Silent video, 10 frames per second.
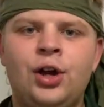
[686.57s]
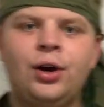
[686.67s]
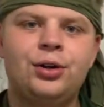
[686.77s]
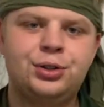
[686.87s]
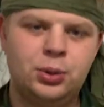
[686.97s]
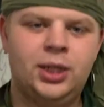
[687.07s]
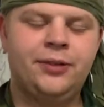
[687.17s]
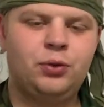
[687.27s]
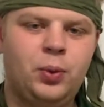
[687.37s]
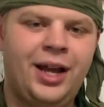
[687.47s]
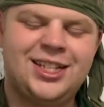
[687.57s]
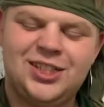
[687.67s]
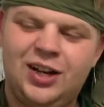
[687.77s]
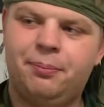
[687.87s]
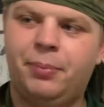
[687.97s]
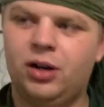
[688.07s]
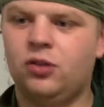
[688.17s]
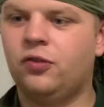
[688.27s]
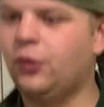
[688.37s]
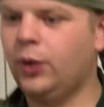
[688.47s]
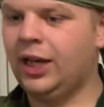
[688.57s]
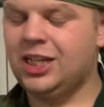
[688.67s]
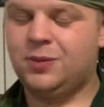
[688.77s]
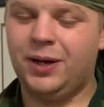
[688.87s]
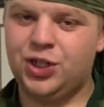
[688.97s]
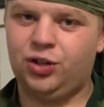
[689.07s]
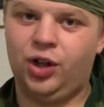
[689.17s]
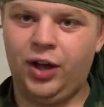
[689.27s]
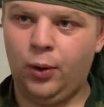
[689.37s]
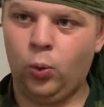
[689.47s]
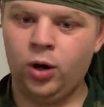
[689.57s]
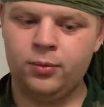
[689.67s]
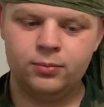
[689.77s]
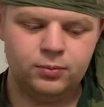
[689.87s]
or do it a different way, it's a lot better for you. Especially late war.